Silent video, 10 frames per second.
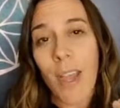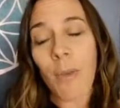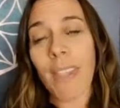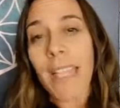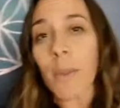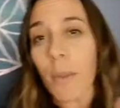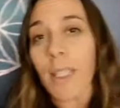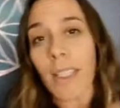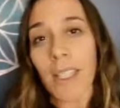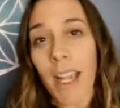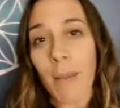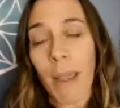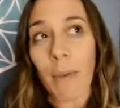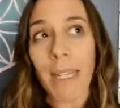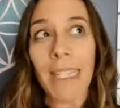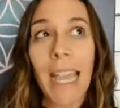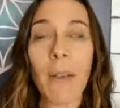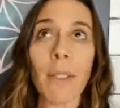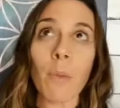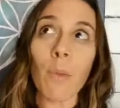Well, that's what we're gonna talk about right
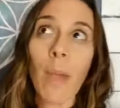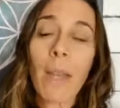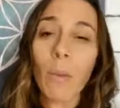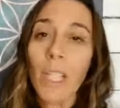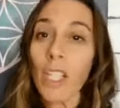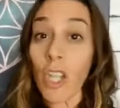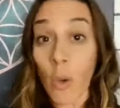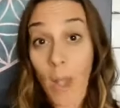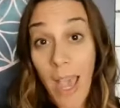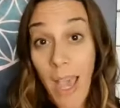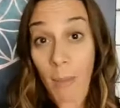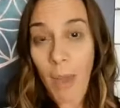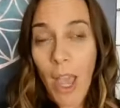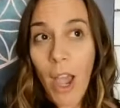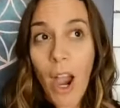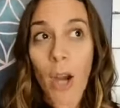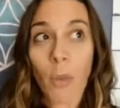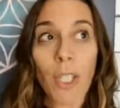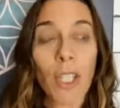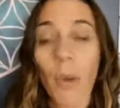now is when we show up,
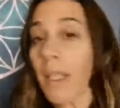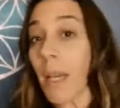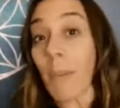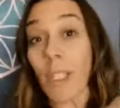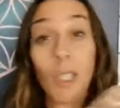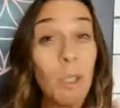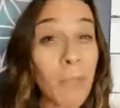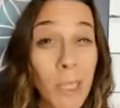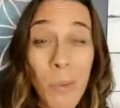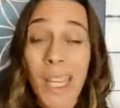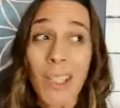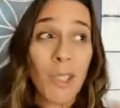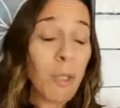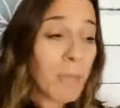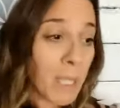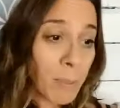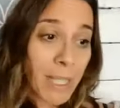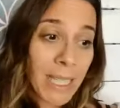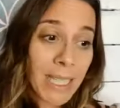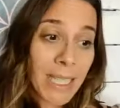are we showing up in too many ways, too many
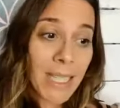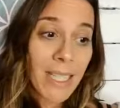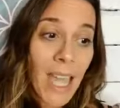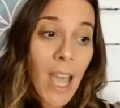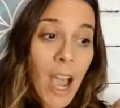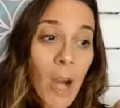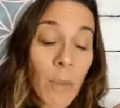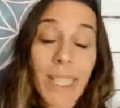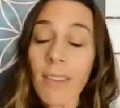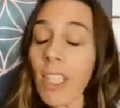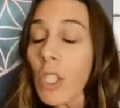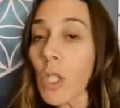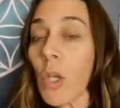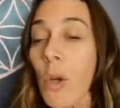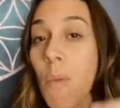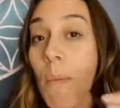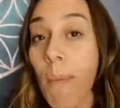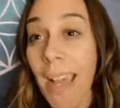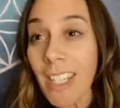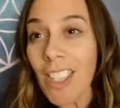places? Are we giving too
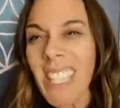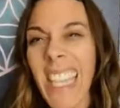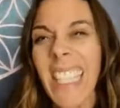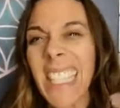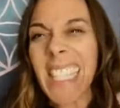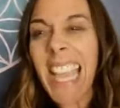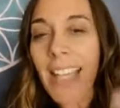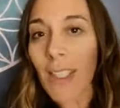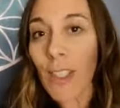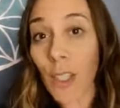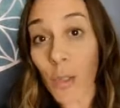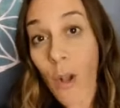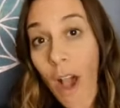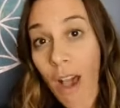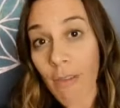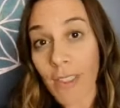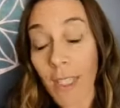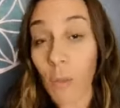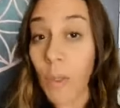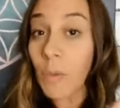much, saying yes too
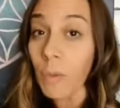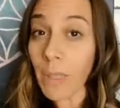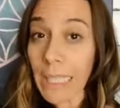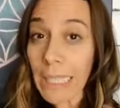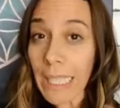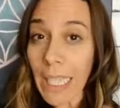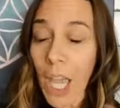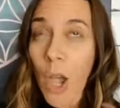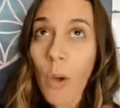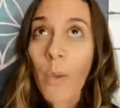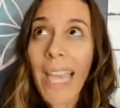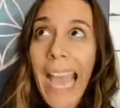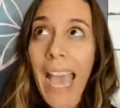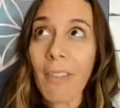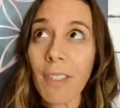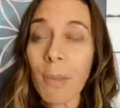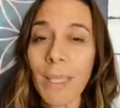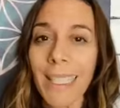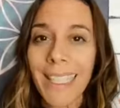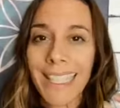often when really we have to
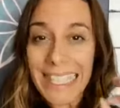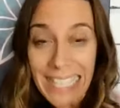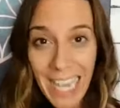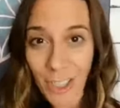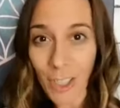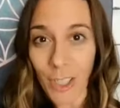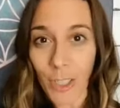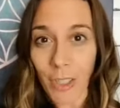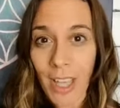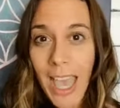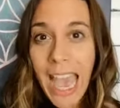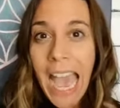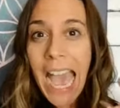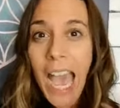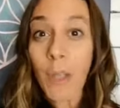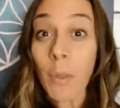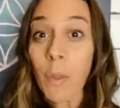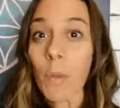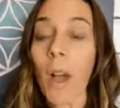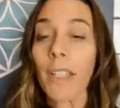be intentional? How do
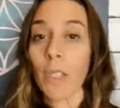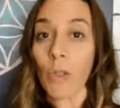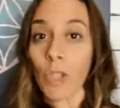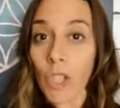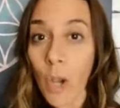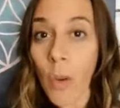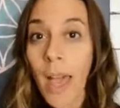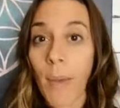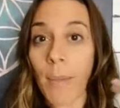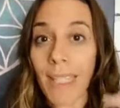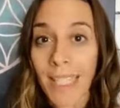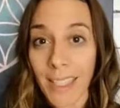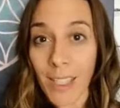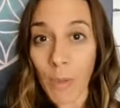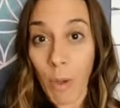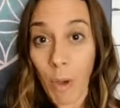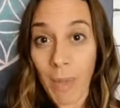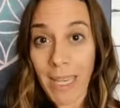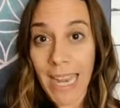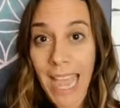we want to show up in this
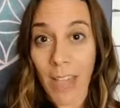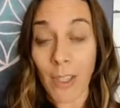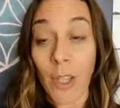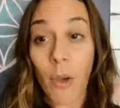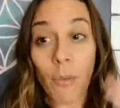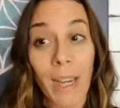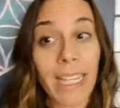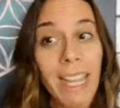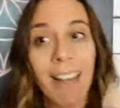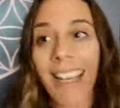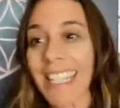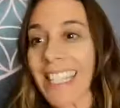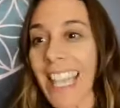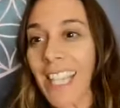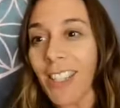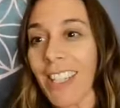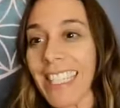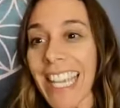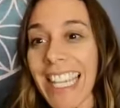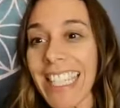moment now? So, right now, guys, thank you
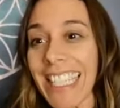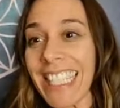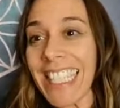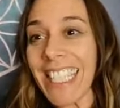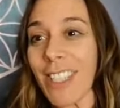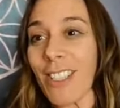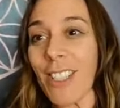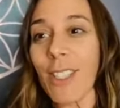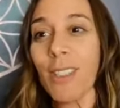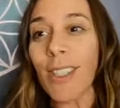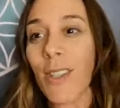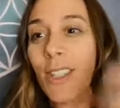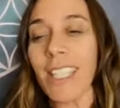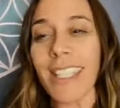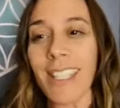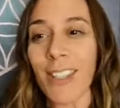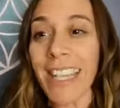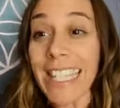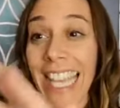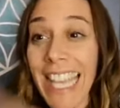guys. Hey, Dina's here too. It's so good to see you
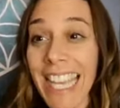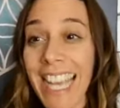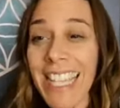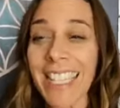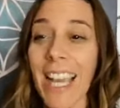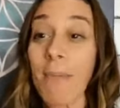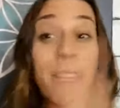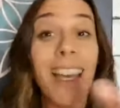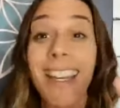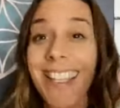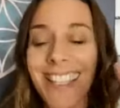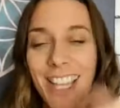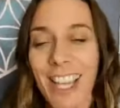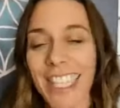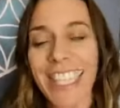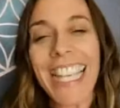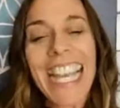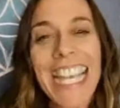guys. Hey, cuz, um, cuz, Connie,